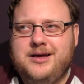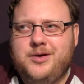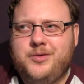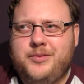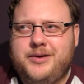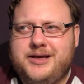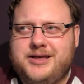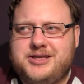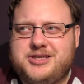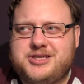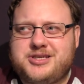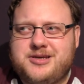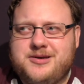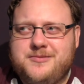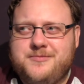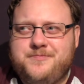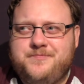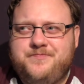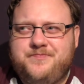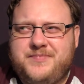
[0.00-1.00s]
which
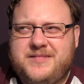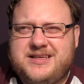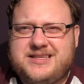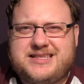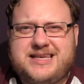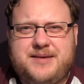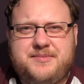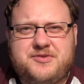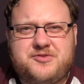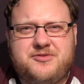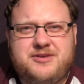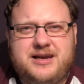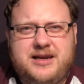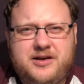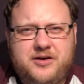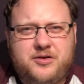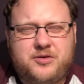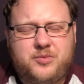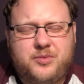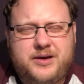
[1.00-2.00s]
seems really
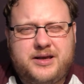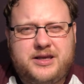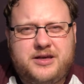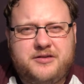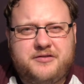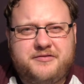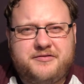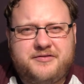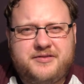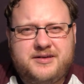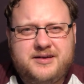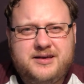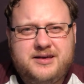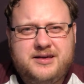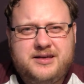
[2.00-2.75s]
odd when you've